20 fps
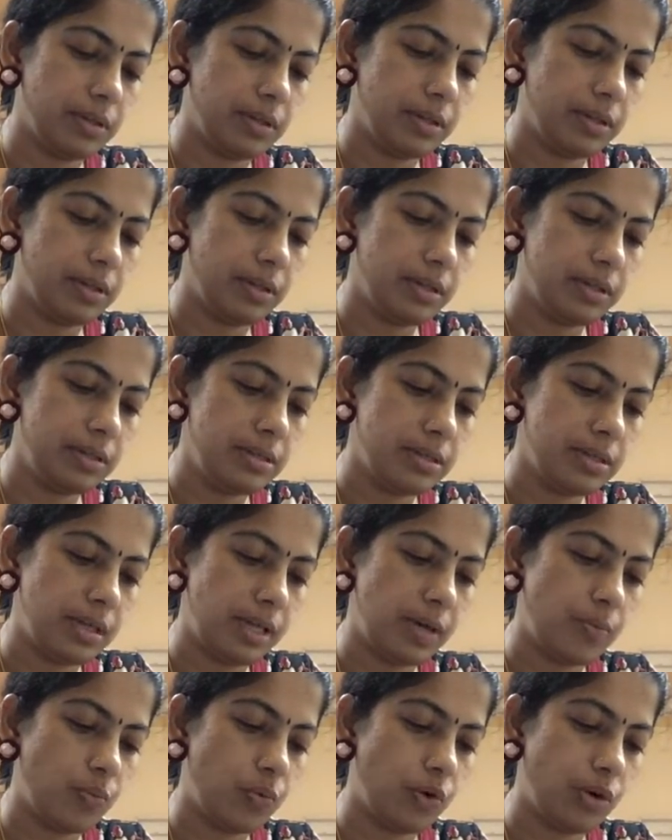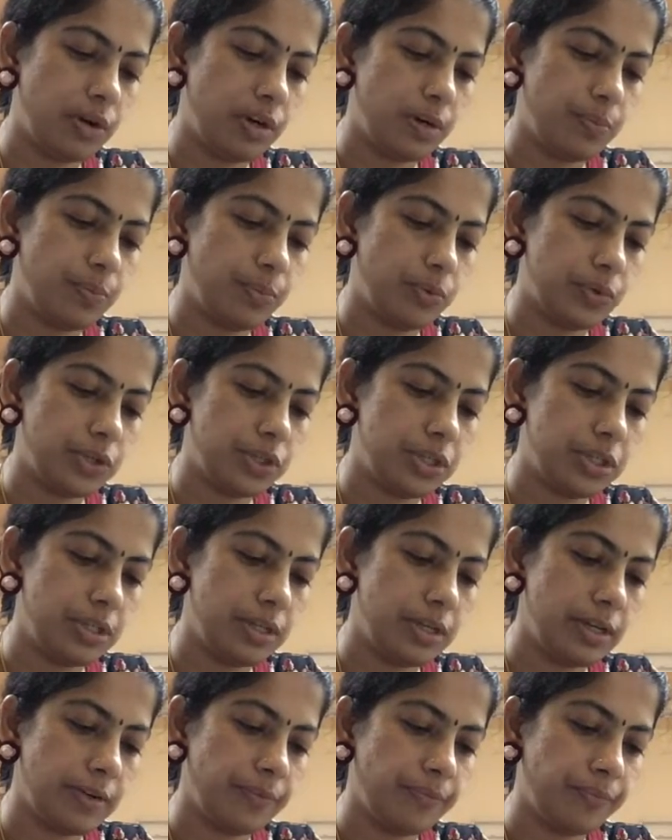the embroidered portion
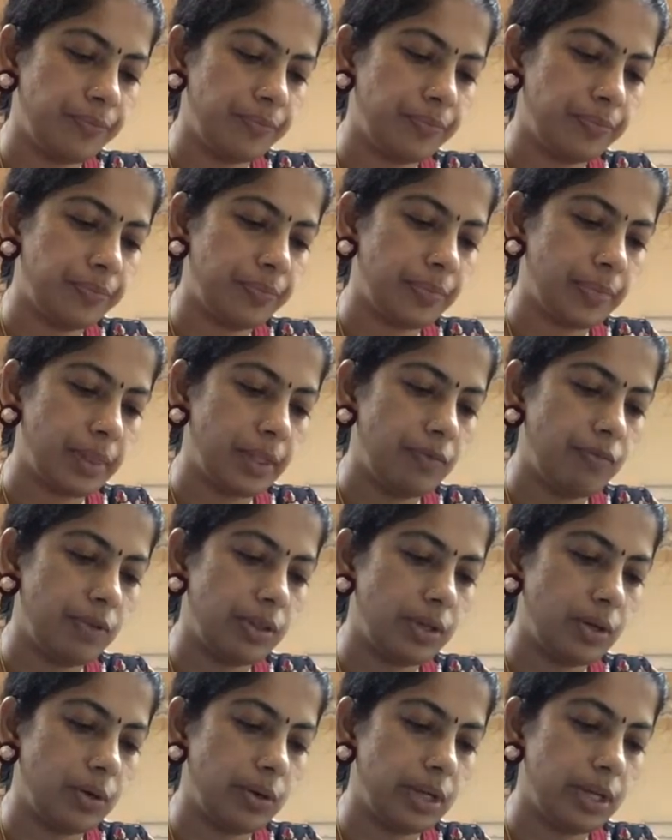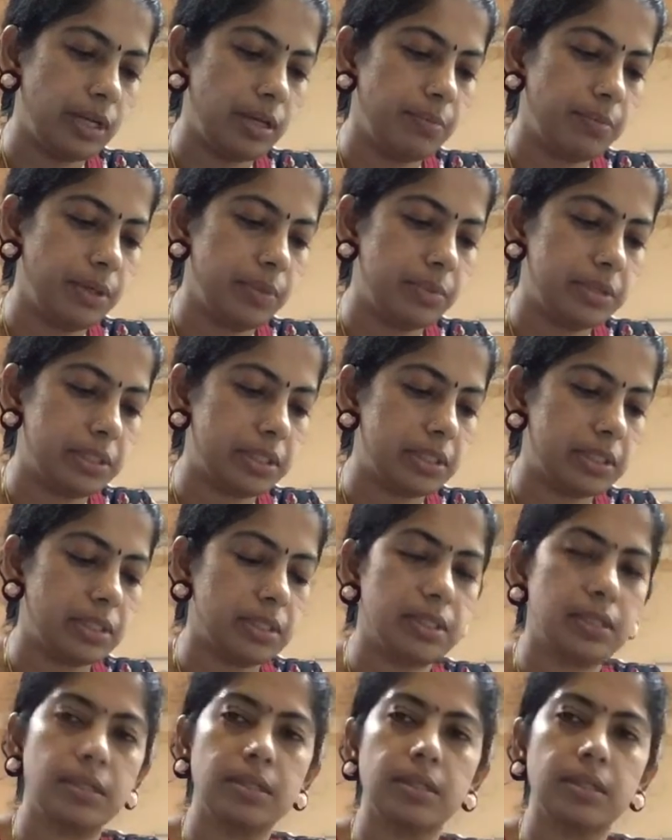without any bubbles.